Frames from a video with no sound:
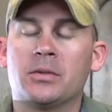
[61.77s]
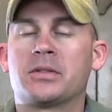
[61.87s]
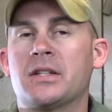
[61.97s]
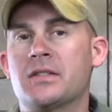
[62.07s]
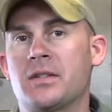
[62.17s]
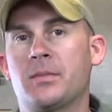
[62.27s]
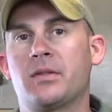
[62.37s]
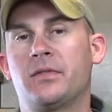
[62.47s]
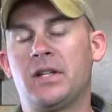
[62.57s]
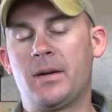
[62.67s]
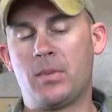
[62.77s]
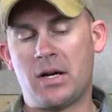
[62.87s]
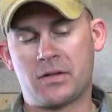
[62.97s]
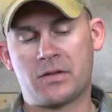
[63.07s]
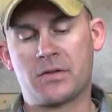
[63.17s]
Looked in some of the fly
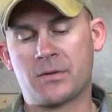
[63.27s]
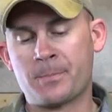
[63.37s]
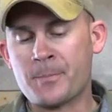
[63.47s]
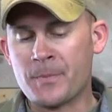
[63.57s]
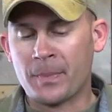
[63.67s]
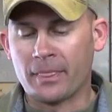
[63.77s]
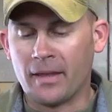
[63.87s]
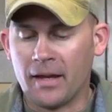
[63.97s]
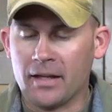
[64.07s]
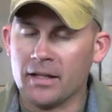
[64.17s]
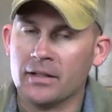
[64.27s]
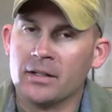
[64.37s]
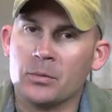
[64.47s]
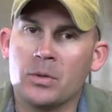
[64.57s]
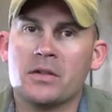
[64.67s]
boxes and
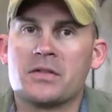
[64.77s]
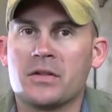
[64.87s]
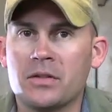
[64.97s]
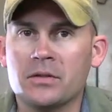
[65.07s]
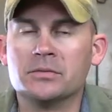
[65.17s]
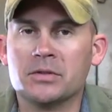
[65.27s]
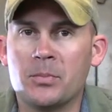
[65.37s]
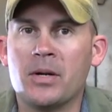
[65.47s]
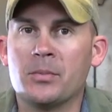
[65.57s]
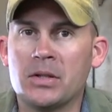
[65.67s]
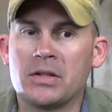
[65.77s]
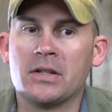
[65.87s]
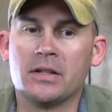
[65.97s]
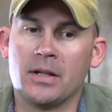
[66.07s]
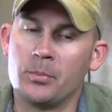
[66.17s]
there it was the, the butt
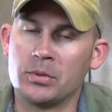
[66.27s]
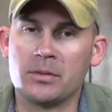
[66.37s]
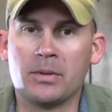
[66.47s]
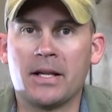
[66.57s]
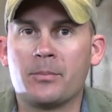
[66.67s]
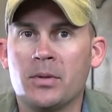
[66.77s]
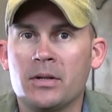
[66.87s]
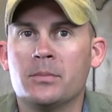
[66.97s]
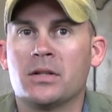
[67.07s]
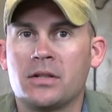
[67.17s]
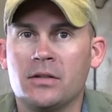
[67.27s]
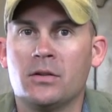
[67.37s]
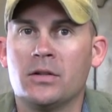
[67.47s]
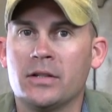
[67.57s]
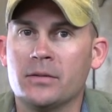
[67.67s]
monkey and i put the black butt monkey
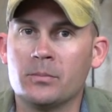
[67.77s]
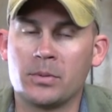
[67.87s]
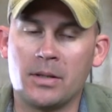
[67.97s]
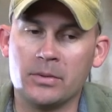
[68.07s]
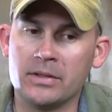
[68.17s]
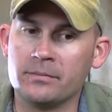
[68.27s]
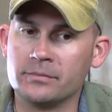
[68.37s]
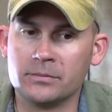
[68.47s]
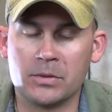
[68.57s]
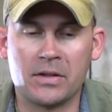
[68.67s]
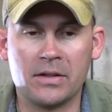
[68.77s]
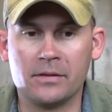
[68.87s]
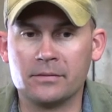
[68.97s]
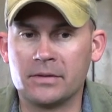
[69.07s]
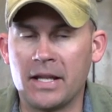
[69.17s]
on and probably
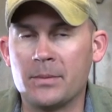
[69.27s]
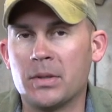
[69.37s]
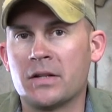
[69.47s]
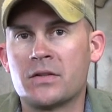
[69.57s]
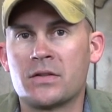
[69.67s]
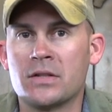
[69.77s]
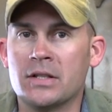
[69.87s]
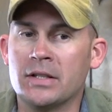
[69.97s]
within 10 minutes